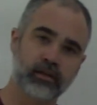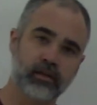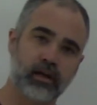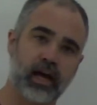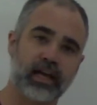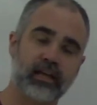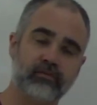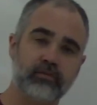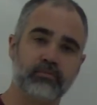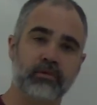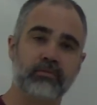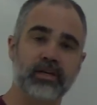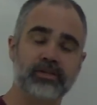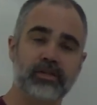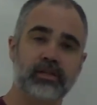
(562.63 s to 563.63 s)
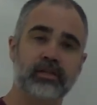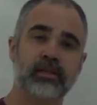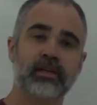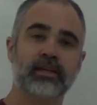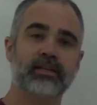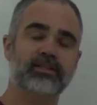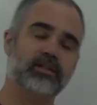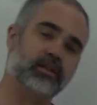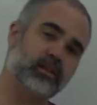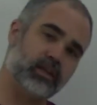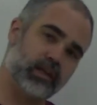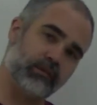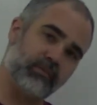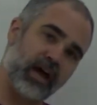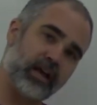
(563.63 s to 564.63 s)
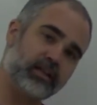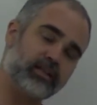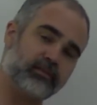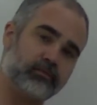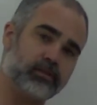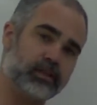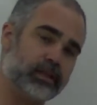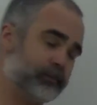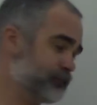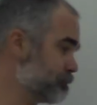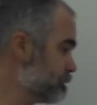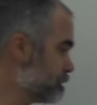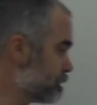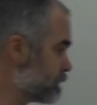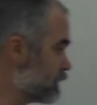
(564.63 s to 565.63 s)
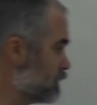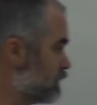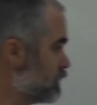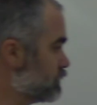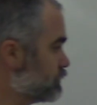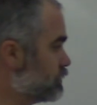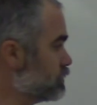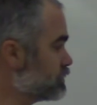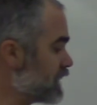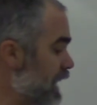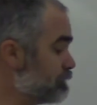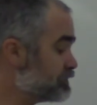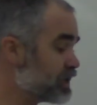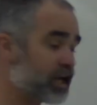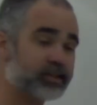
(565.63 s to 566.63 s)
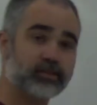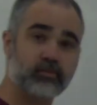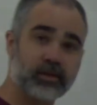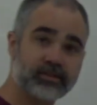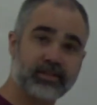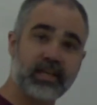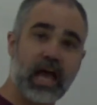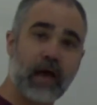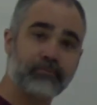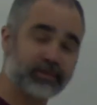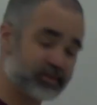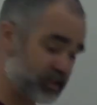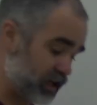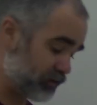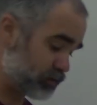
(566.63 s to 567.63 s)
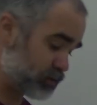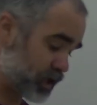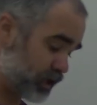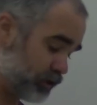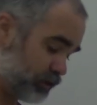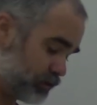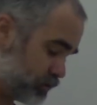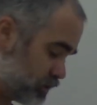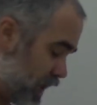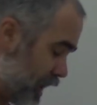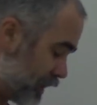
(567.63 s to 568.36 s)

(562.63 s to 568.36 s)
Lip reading: I give you permission to think about it differently. 2 times x, what's the opposite, everybody? Shout it